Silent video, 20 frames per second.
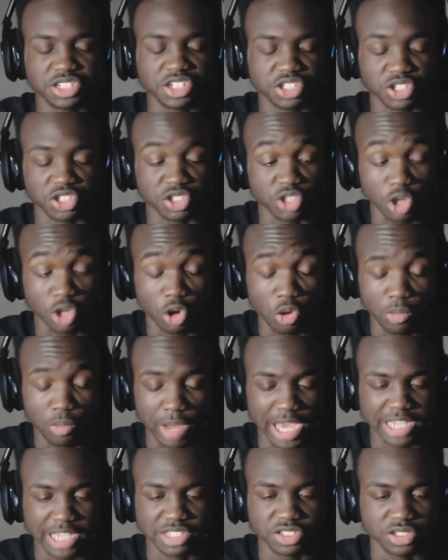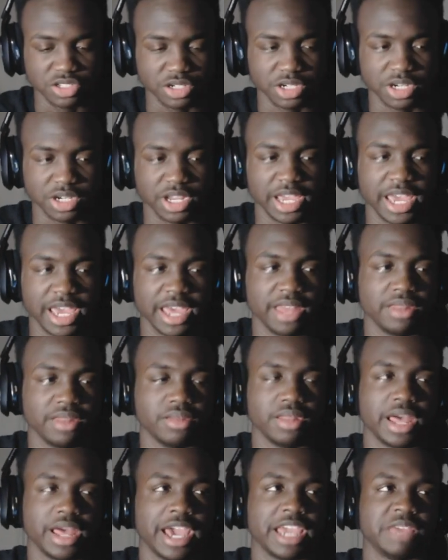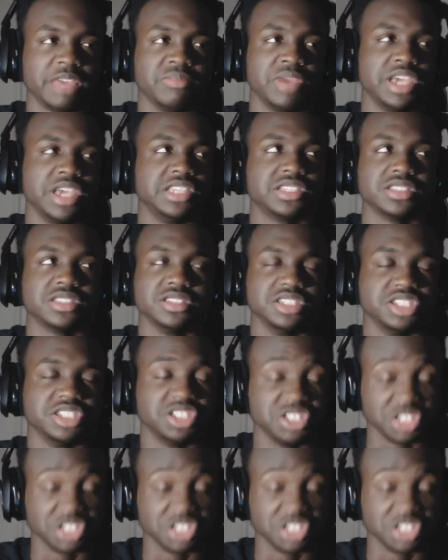She's a soul meister, and like basically,